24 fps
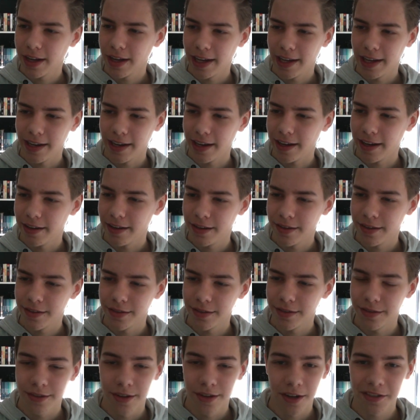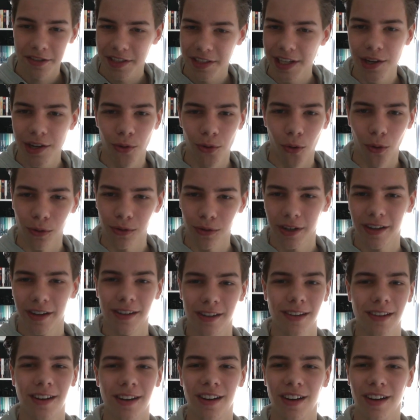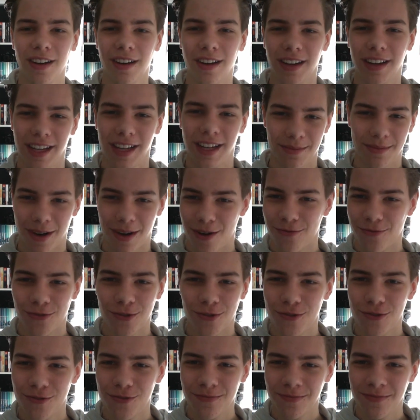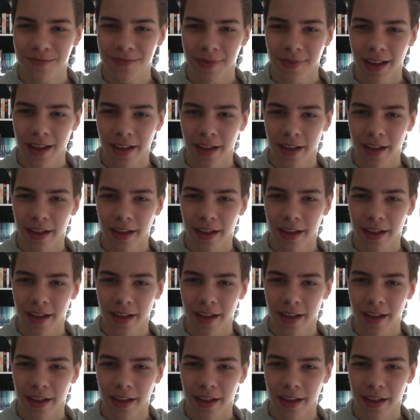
in a dusty corner in my room.